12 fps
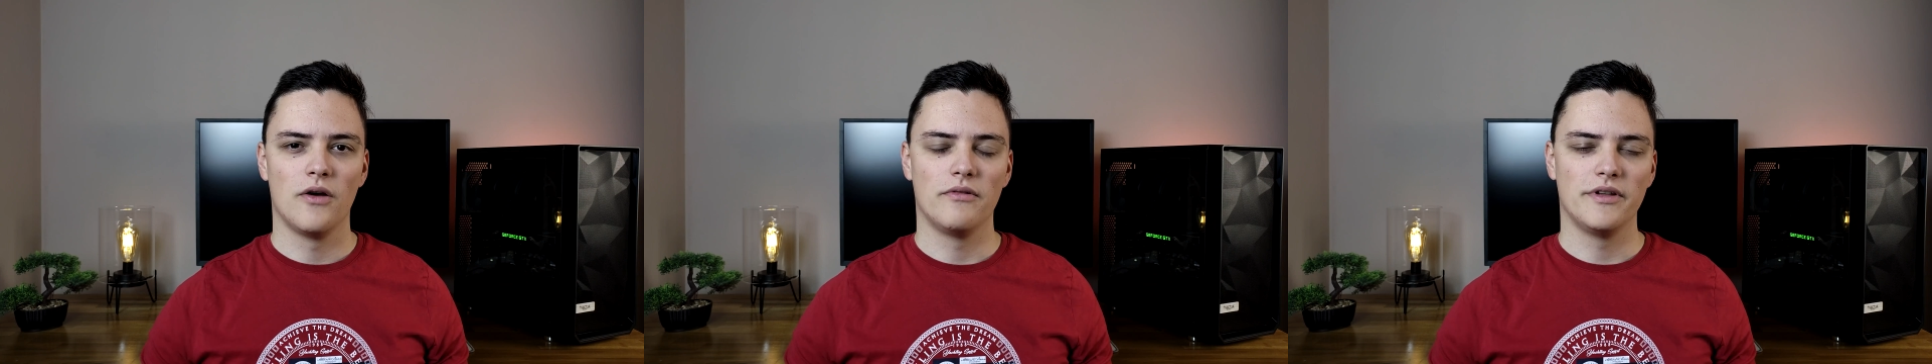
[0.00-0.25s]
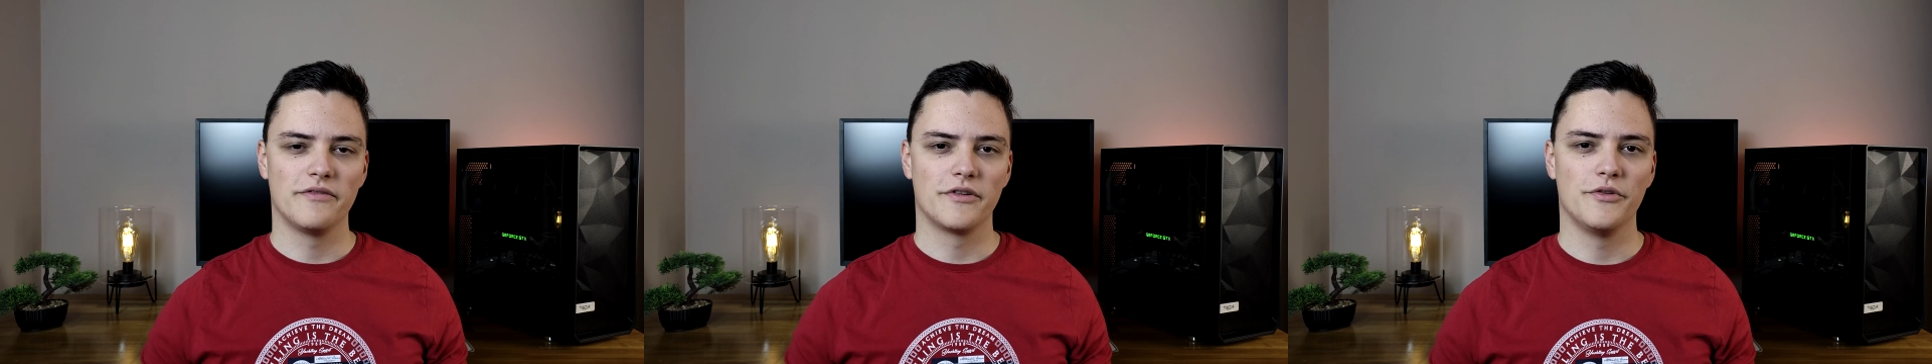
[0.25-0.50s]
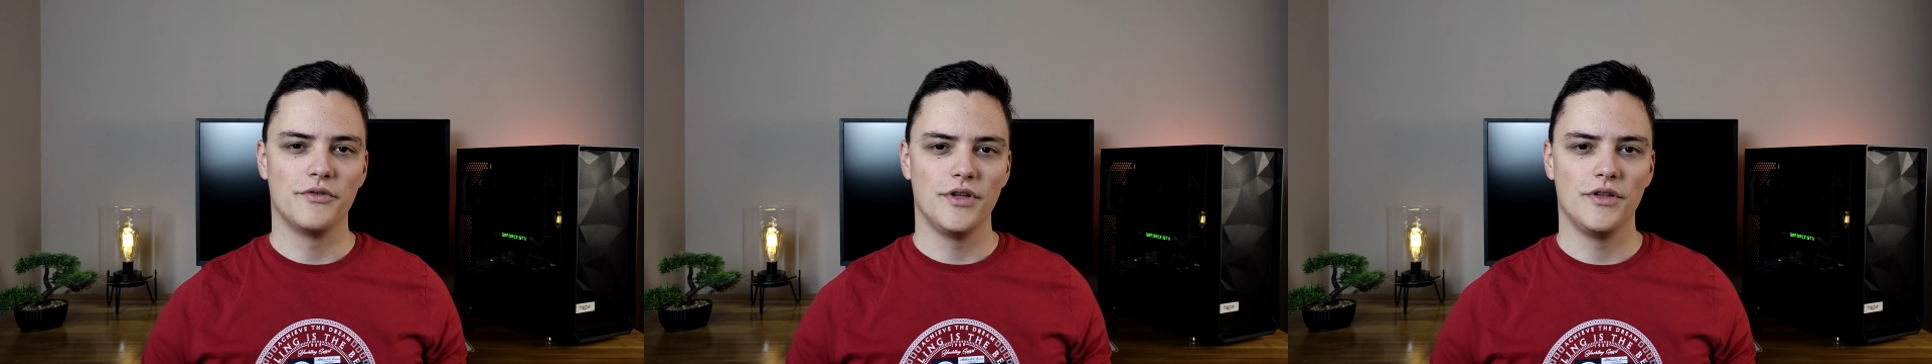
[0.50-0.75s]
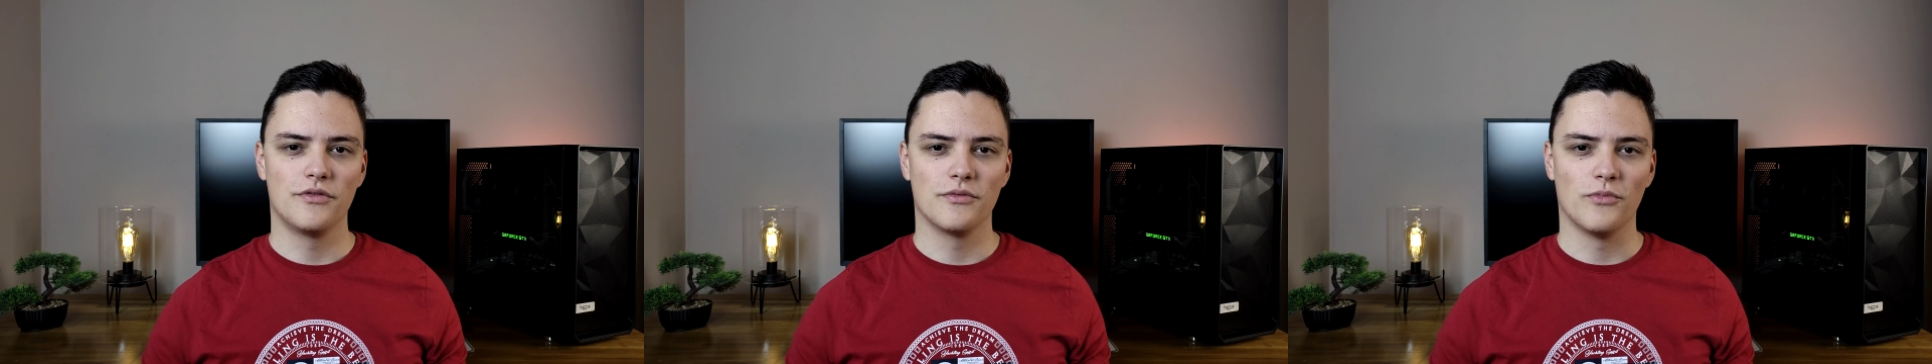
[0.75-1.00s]
whenever you
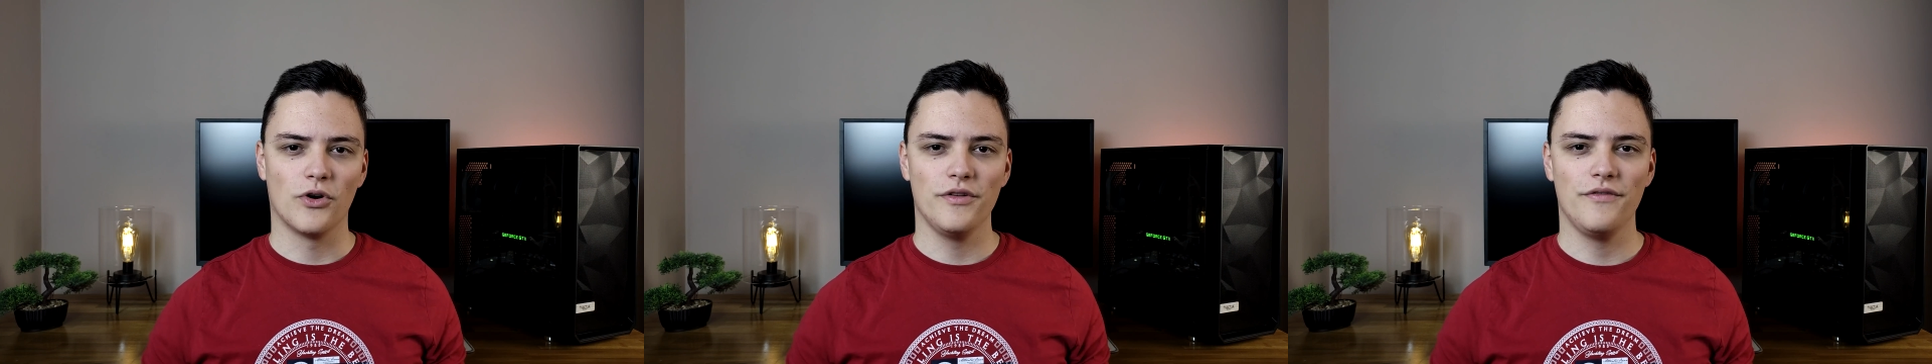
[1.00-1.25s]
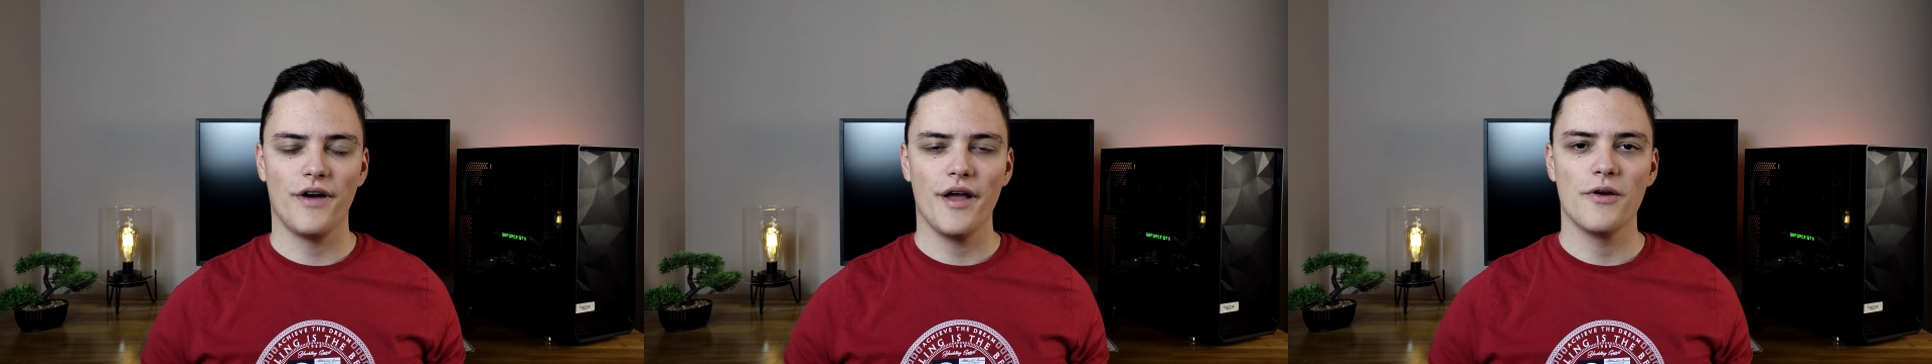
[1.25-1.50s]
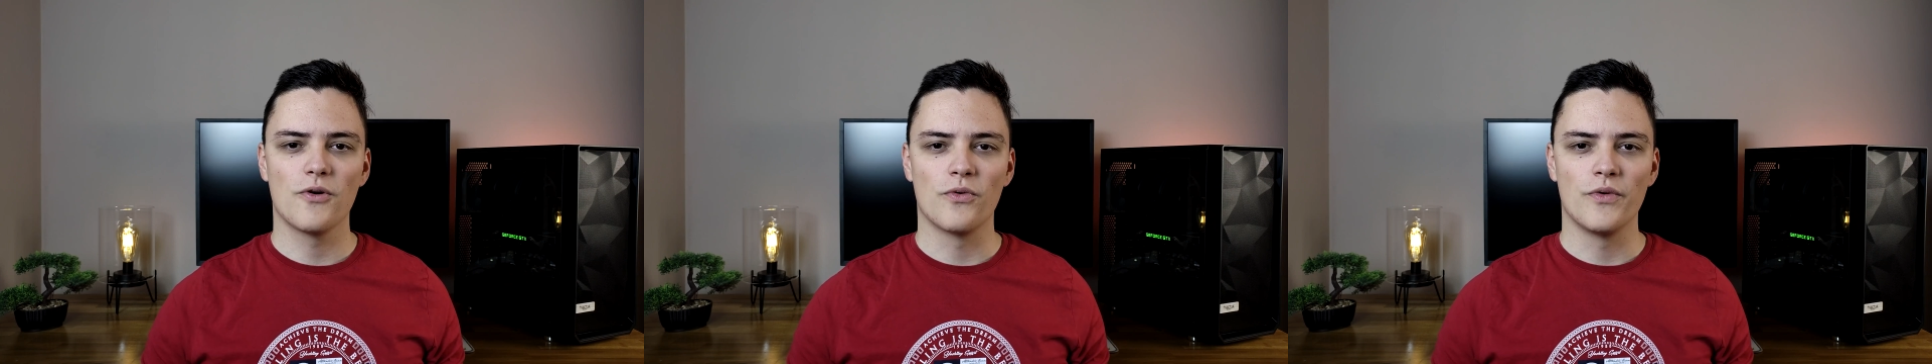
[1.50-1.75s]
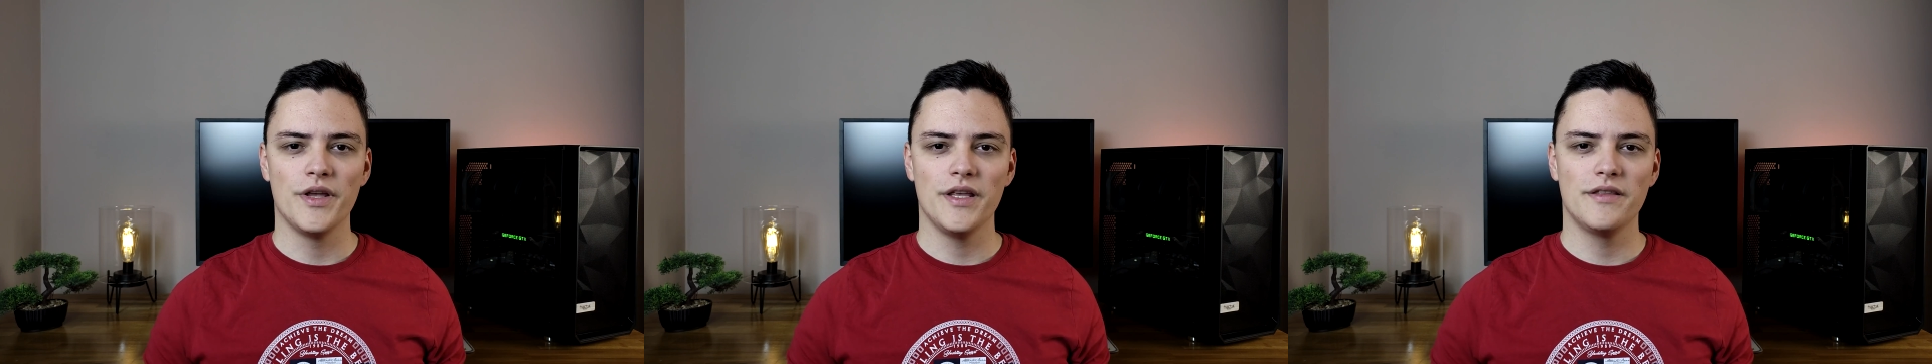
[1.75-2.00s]
need to modify or
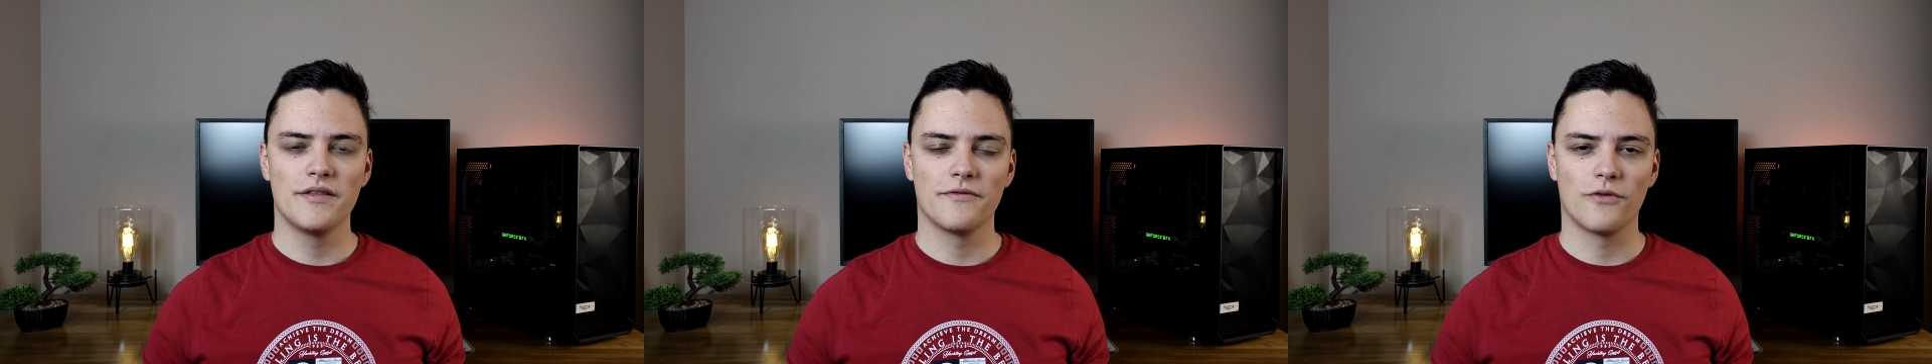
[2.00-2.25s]
read